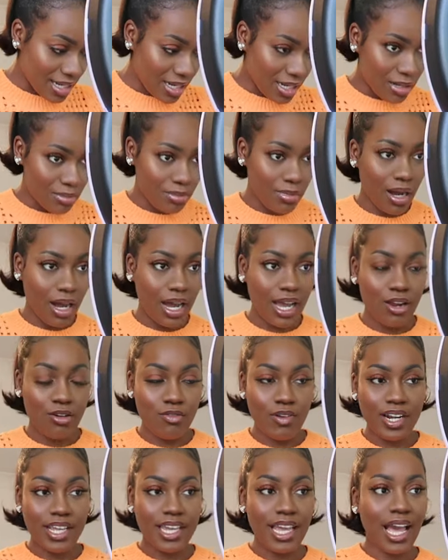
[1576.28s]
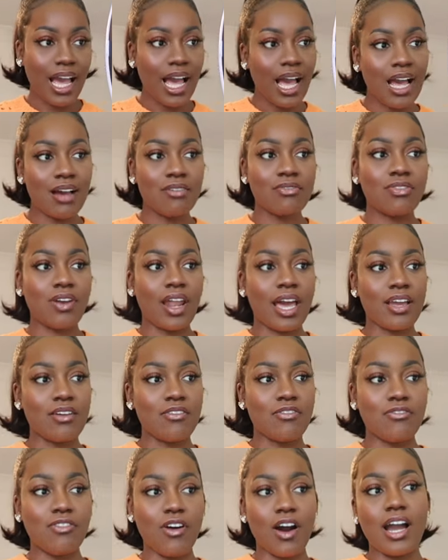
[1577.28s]
I already have like
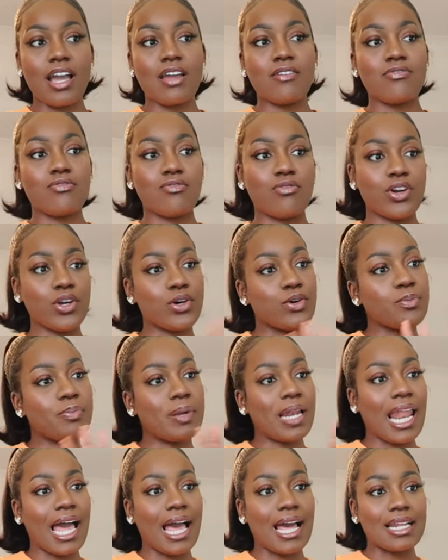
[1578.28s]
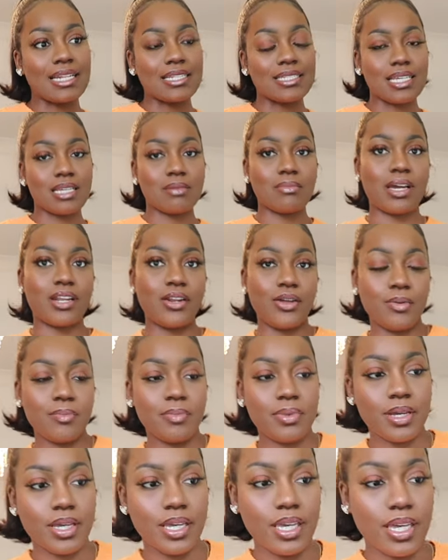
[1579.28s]
5 reel plans in my notebook